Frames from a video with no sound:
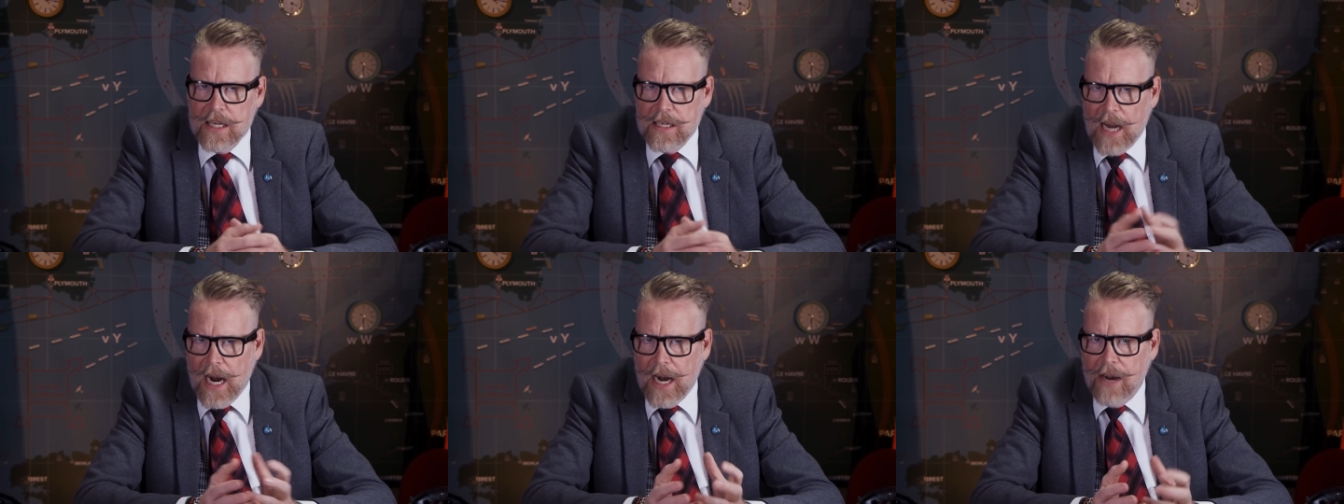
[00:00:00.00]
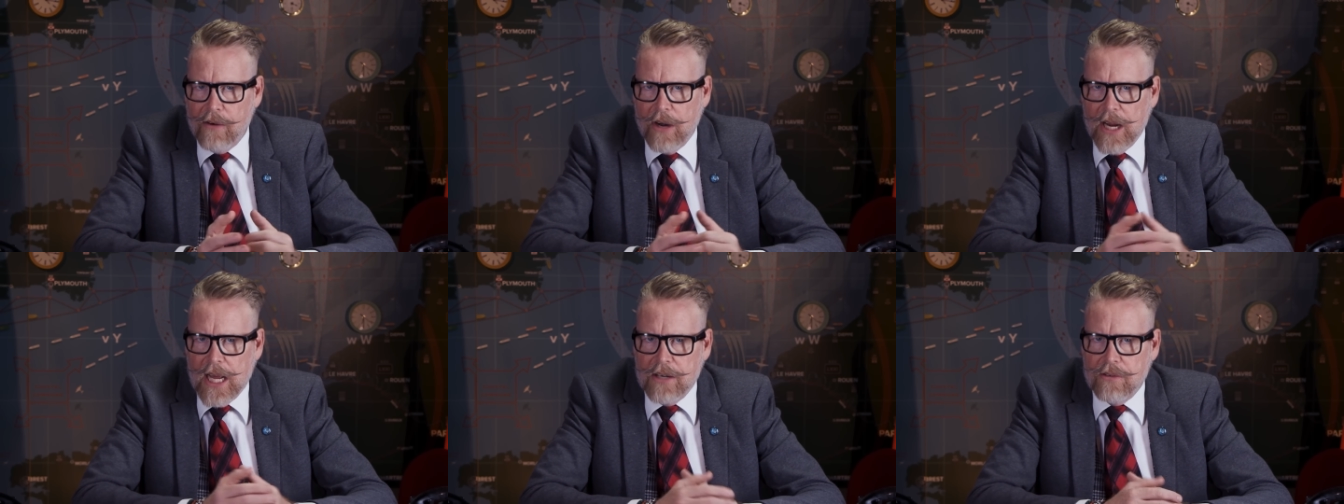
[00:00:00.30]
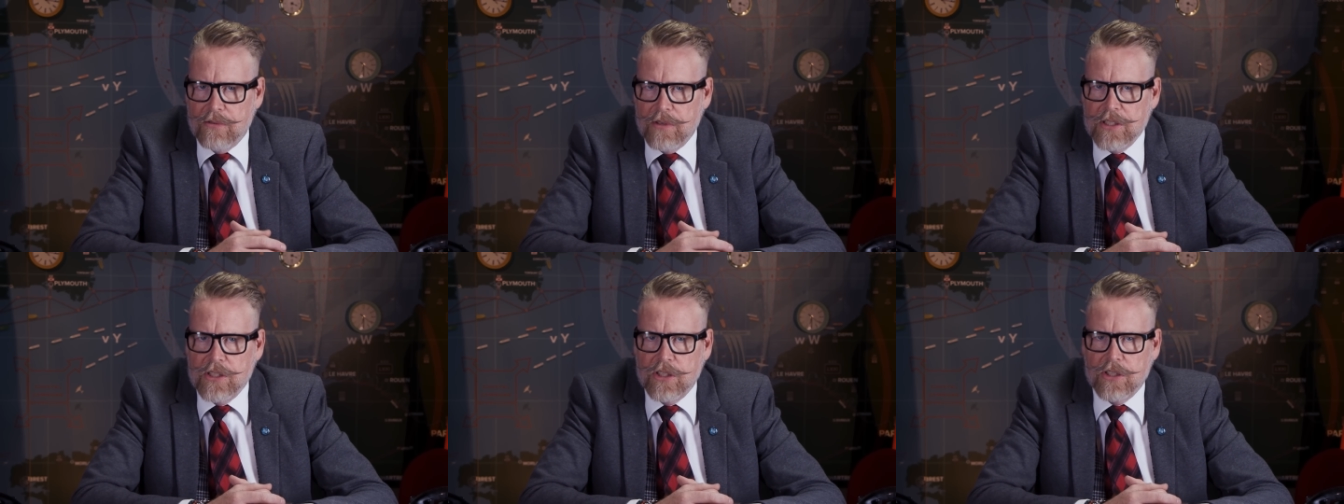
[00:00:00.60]
Diary
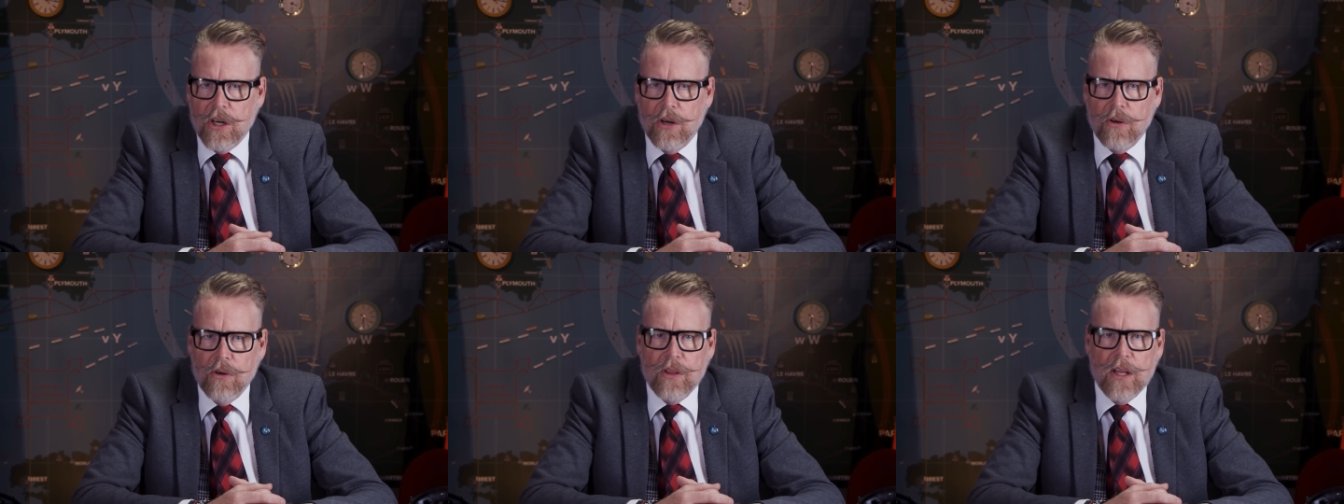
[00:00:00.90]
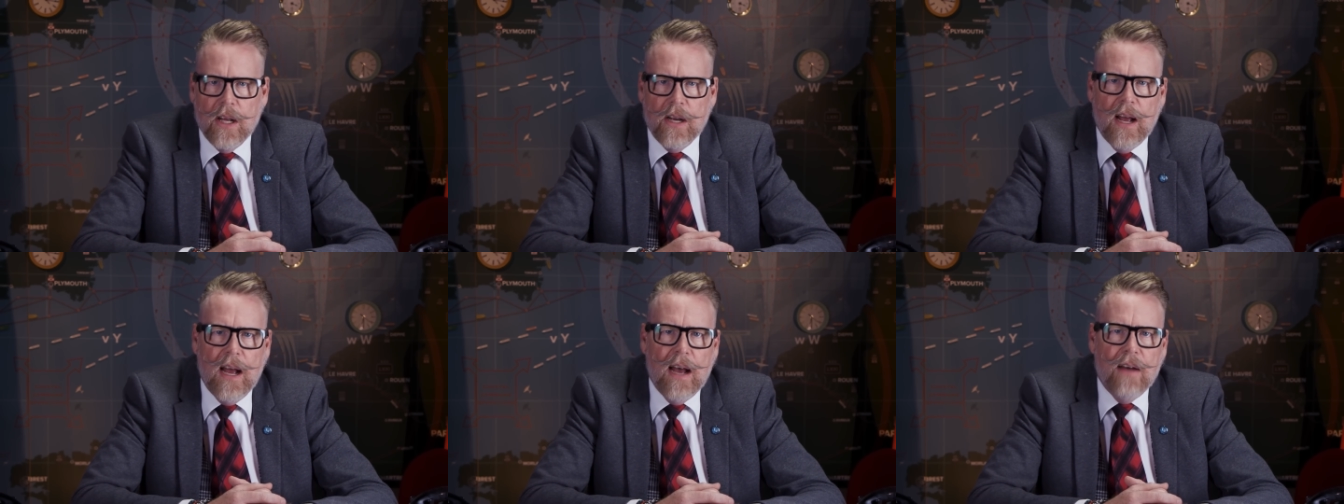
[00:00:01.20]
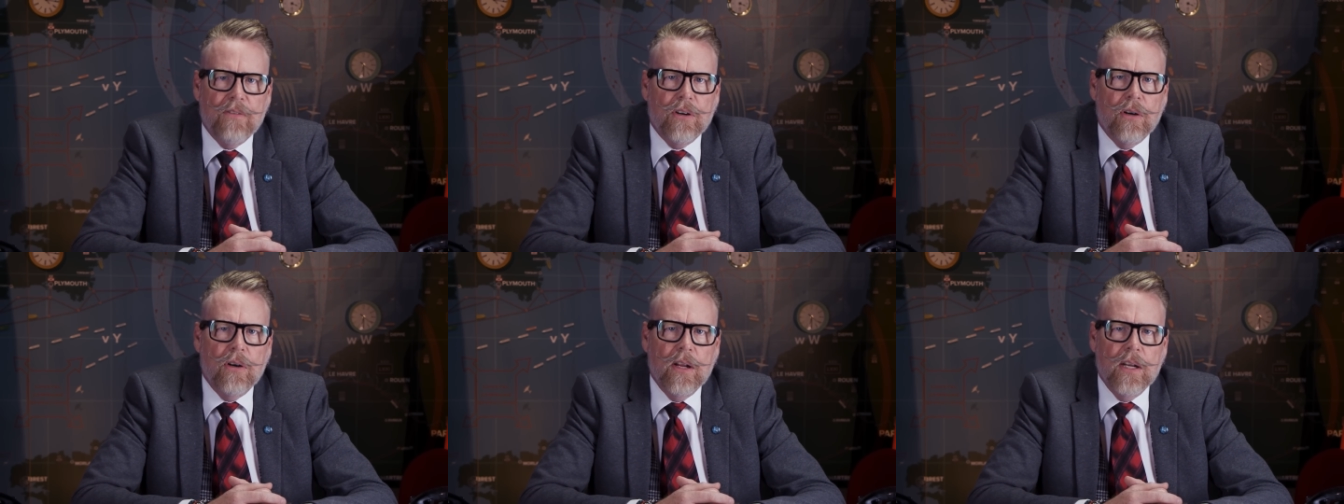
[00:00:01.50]
entries showed that
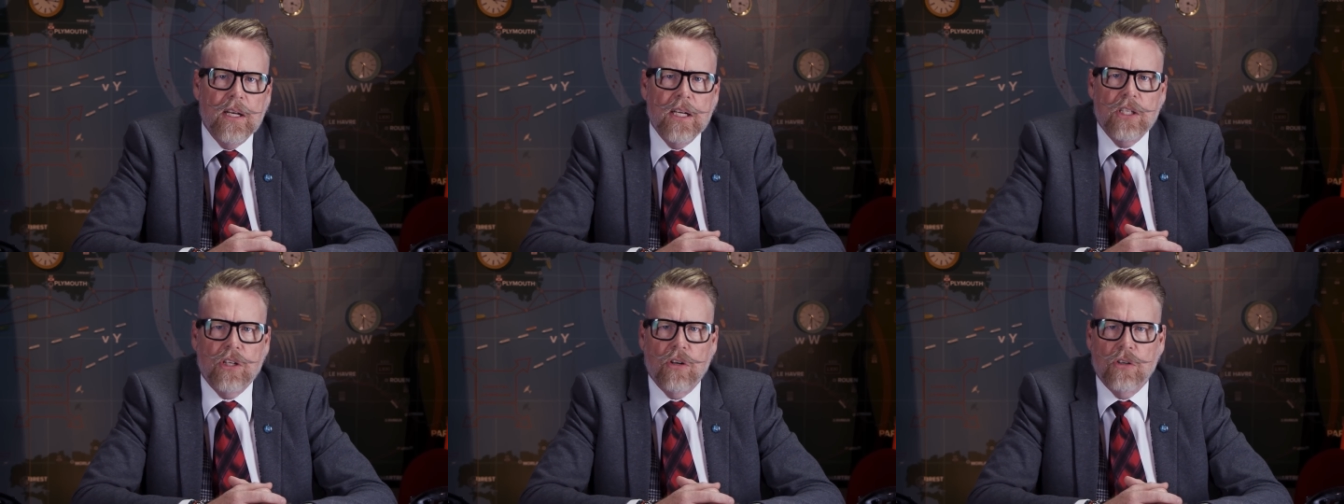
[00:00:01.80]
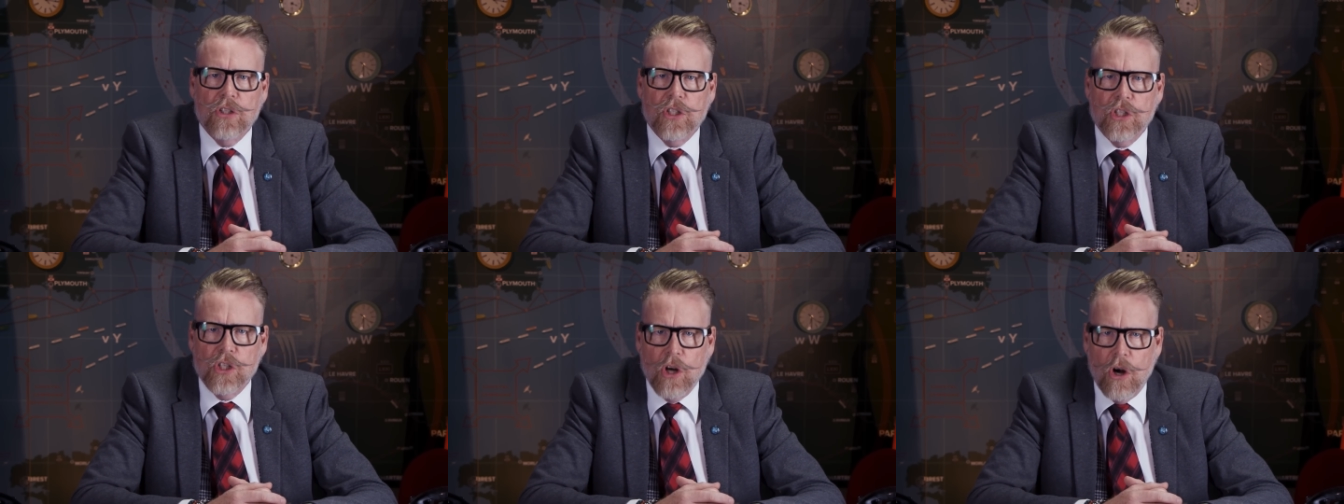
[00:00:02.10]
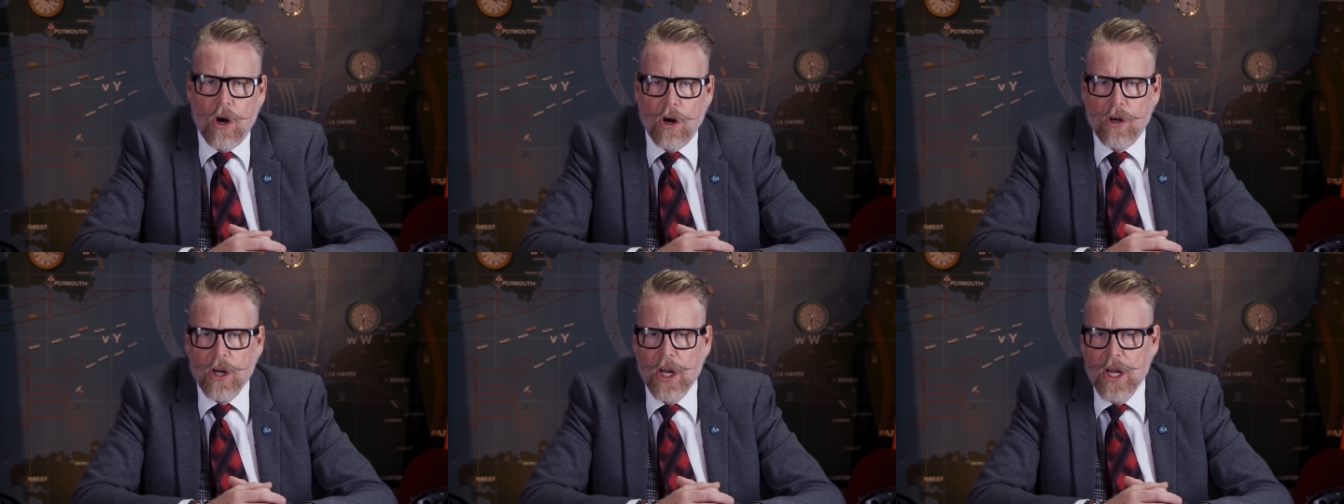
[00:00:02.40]
after an initial
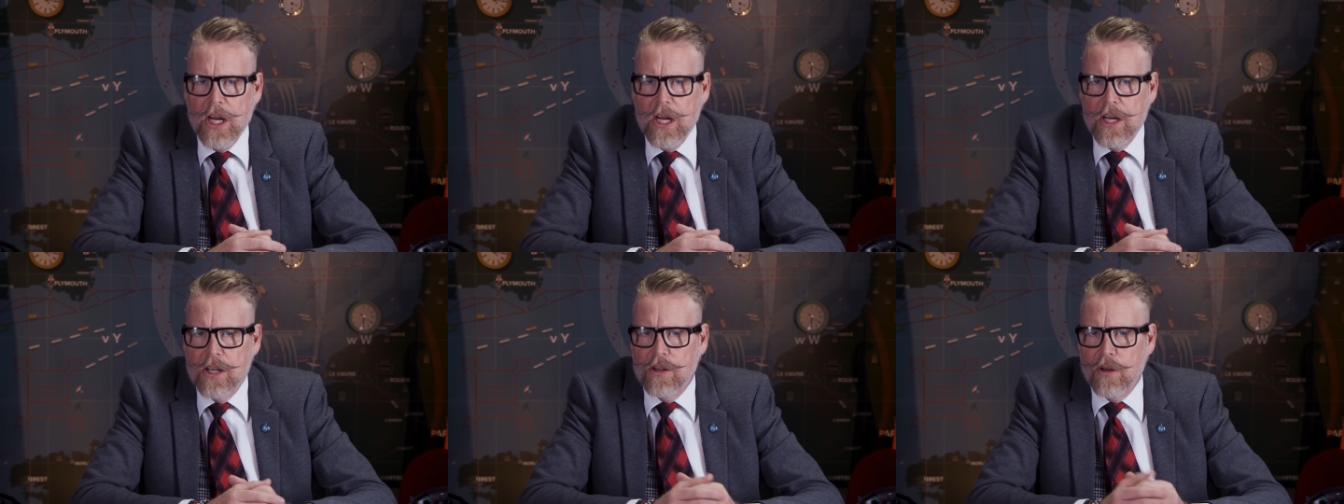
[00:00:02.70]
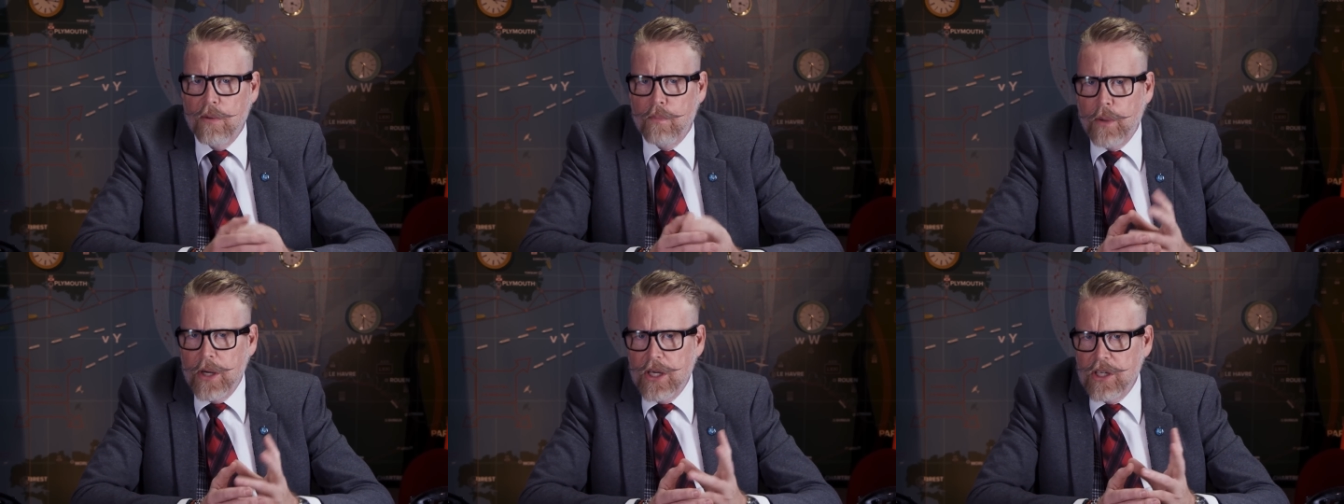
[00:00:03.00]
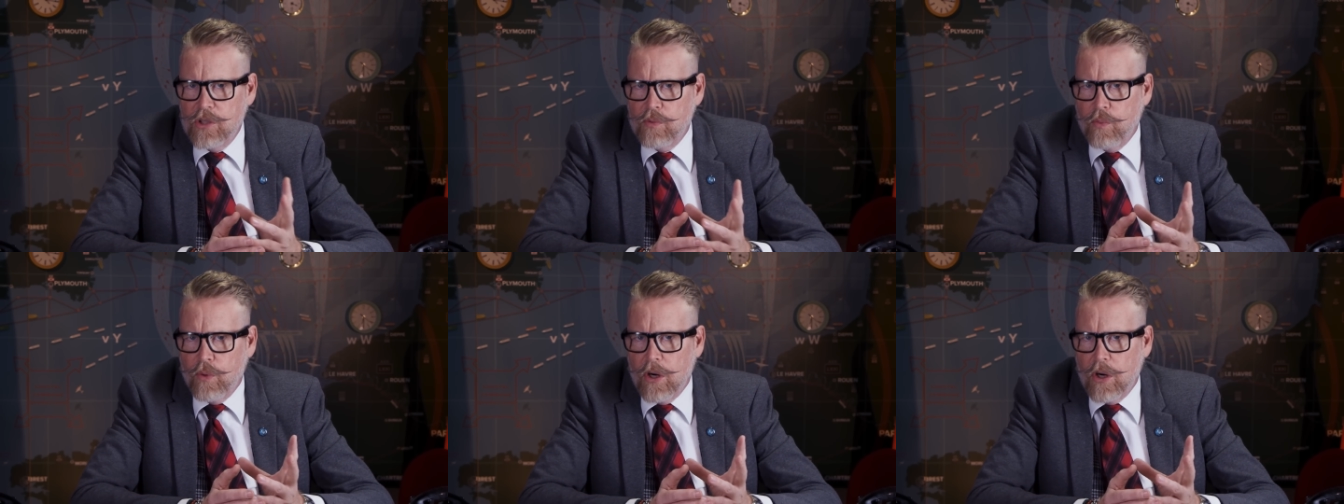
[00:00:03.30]
shock, the British